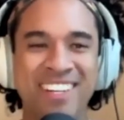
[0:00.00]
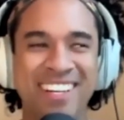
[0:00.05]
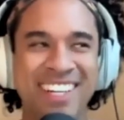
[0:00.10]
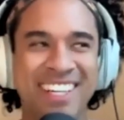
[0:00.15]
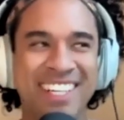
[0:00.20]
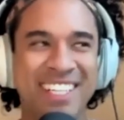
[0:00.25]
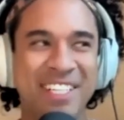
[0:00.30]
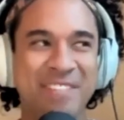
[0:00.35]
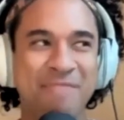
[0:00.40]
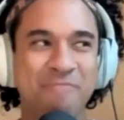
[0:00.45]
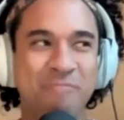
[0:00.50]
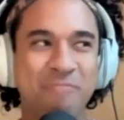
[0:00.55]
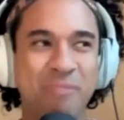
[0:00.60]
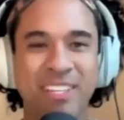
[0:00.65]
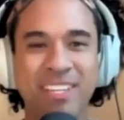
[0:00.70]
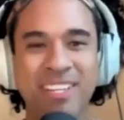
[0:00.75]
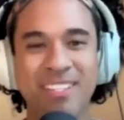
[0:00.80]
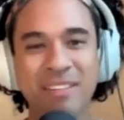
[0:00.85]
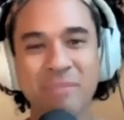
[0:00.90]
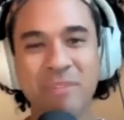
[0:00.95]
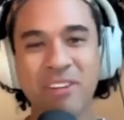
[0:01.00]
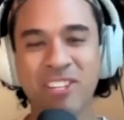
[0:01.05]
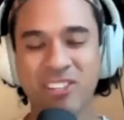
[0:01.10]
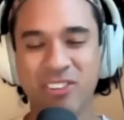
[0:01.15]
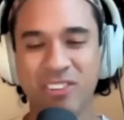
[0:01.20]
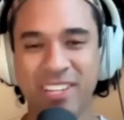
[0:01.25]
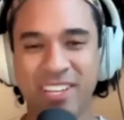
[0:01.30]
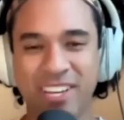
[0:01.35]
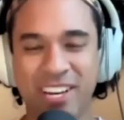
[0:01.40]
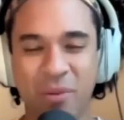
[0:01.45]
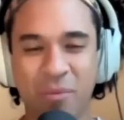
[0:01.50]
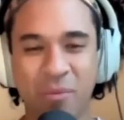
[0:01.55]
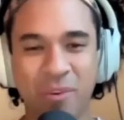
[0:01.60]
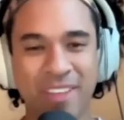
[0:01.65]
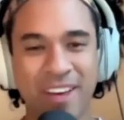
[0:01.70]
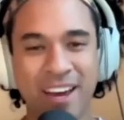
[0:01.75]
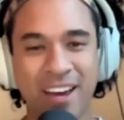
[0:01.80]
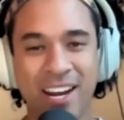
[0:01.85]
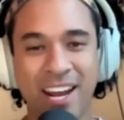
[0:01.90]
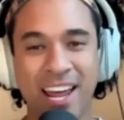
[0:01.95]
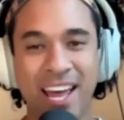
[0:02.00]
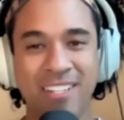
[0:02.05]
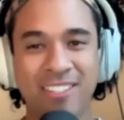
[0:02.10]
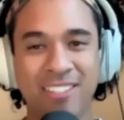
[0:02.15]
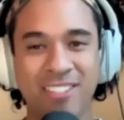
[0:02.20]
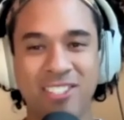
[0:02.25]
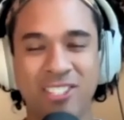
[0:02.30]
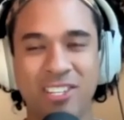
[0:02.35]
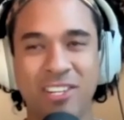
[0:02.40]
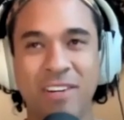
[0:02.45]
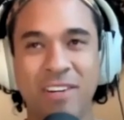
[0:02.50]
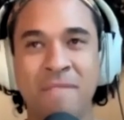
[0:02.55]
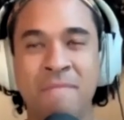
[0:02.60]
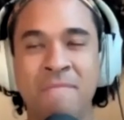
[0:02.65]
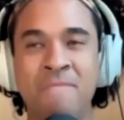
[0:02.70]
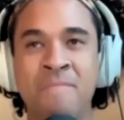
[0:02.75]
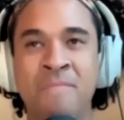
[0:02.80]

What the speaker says: But there's a mystery there without an answer.